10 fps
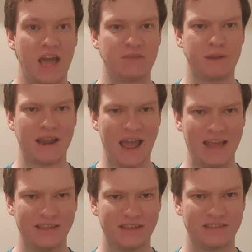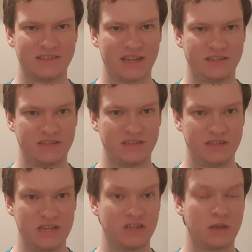It's been an inconsistent
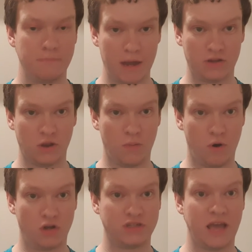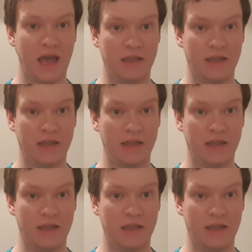season compared to it was